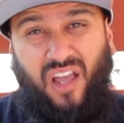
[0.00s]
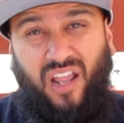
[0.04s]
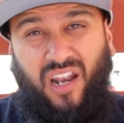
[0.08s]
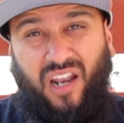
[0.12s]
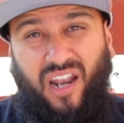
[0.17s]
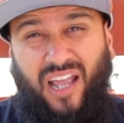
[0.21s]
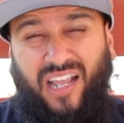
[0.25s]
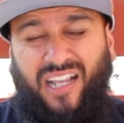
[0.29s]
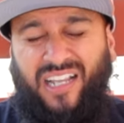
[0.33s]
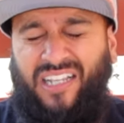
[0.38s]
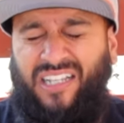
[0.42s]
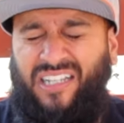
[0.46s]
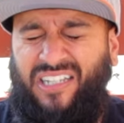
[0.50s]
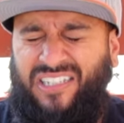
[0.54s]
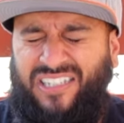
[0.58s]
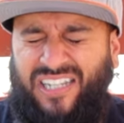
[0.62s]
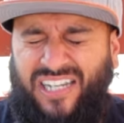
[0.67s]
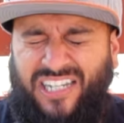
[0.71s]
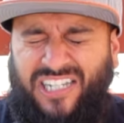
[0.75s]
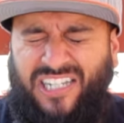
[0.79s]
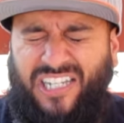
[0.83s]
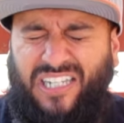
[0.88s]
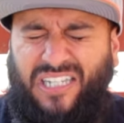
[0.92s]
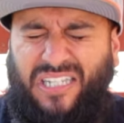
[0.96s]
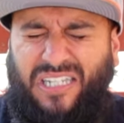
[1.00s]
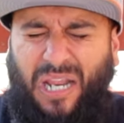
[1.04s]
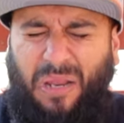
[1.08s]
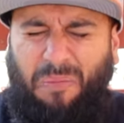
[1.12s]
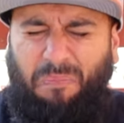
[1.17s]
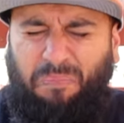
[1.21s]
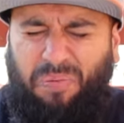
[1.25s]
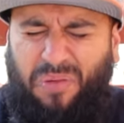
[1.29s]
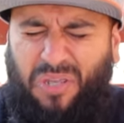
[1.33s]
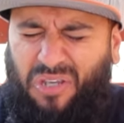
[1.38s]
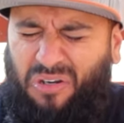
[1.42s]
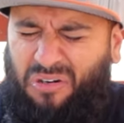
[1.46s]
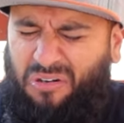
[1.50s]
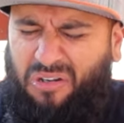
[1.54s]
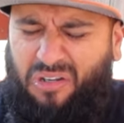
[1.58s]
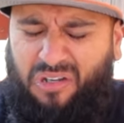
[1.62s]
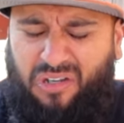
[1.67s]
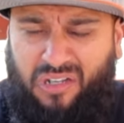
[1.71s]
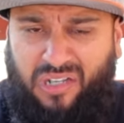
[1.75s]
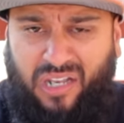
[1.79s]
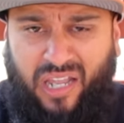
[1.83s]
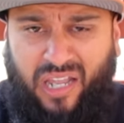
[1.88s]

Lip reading: Like, it's just like, oh,